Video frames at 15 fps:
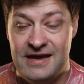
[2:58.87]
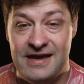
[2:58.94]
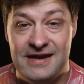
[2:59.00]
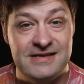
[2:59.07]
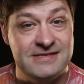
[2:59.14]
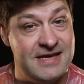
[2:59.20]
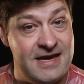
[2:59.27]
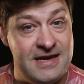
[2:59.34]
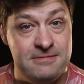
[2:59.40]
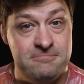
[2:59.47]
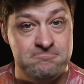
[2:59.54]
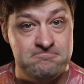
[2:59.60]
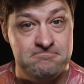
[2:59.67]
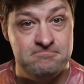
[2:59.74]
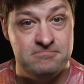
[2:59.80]
it is a
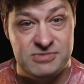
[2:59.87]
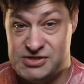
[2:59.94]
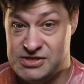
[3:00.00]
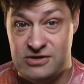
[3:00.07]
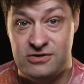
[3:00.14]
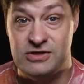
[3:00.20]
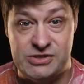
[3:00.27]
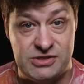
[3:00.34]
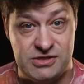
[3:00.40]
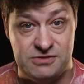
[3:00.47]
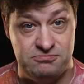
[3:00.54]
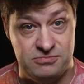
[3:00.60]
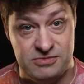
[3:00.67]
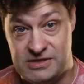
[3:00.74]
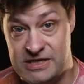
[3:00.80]
serious,
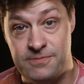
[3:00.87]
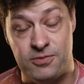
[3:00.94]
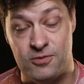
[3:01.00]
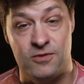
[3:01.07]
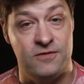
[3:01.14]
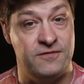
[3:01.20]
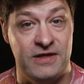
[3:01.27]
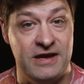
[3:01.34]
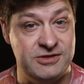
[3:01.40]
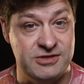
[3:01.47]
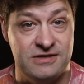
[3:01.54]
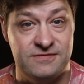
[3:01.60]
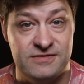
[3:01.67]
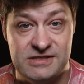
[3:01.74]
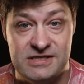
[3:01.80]
deeper
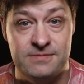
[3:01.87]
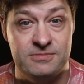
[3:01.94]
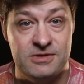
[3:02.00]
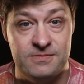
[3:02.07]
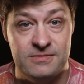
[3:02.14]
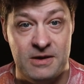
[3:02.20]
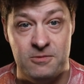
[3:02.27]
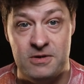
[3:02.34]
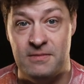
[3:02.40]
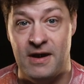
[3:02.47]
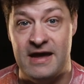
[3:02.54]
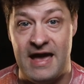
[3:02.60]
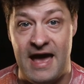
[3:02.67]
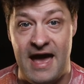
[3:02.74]
reflection of a symptom that we might